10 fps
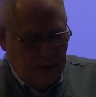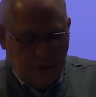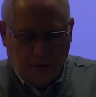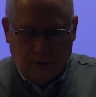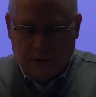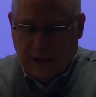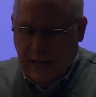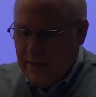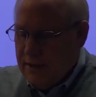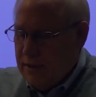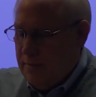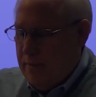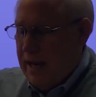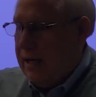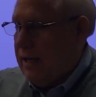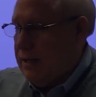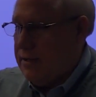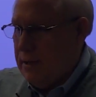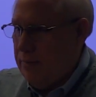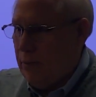So the glasses make it a
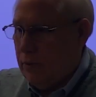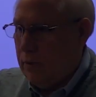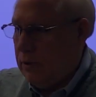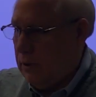simple